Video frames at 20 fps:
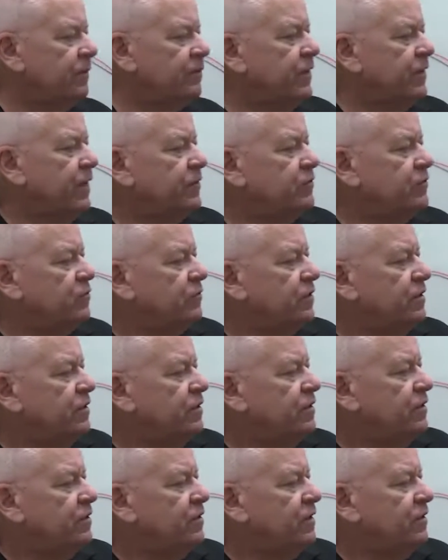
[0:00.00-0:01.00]
that
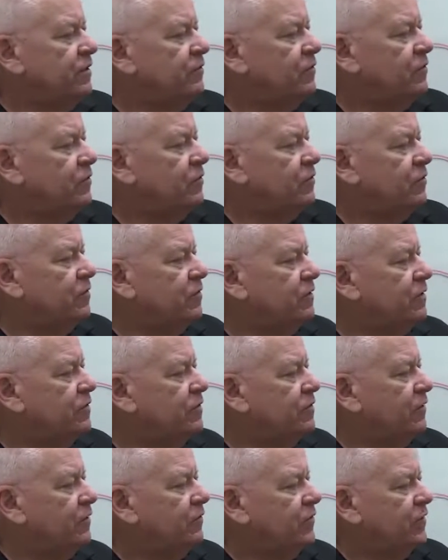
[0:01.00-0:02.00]
screen, even though it
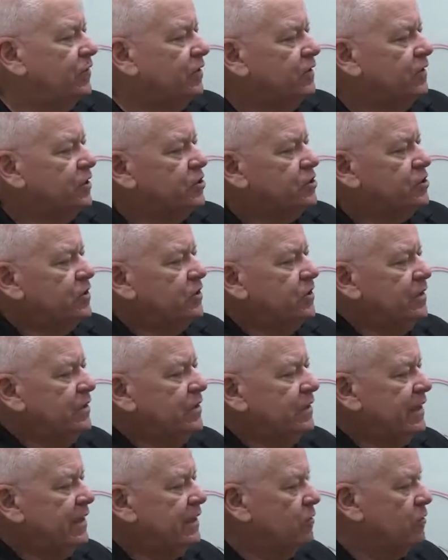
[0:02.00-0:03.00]
says connection
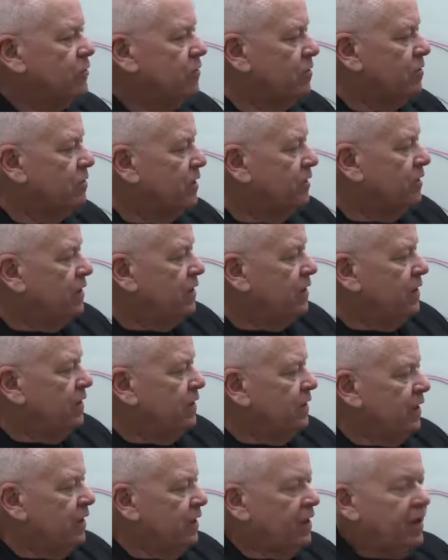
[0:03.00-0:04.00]
in error,
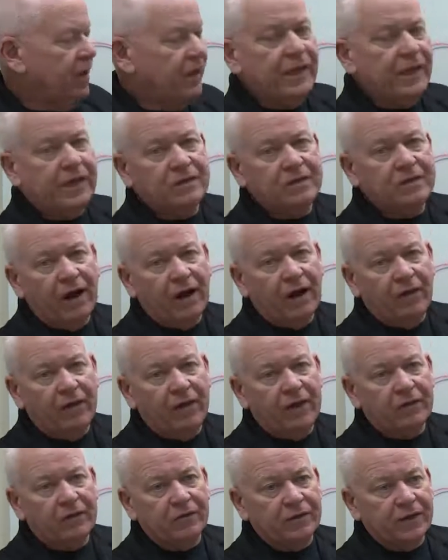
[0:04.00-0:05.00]
I can't dial
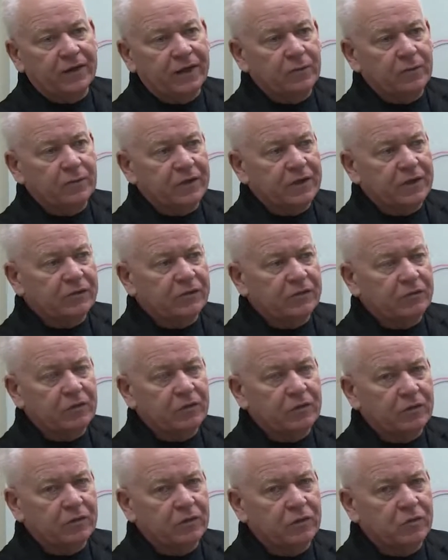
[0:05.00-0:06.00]
out on that, but that's
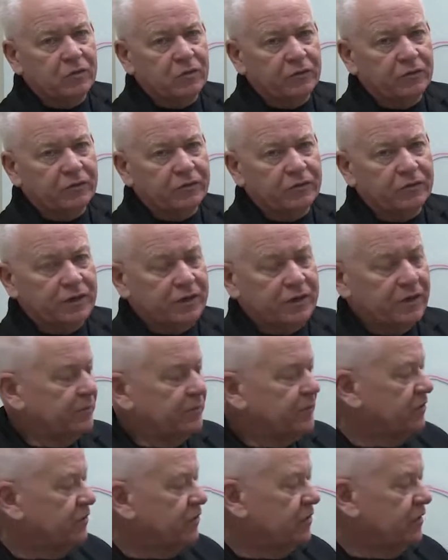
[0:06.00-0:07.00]
really a cool screen. I
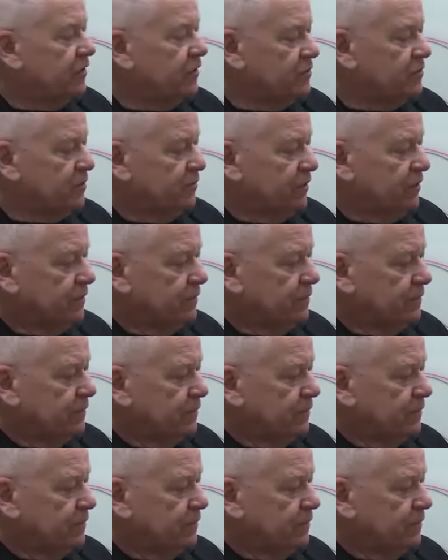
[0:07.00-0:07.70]
mean, it's touch screen,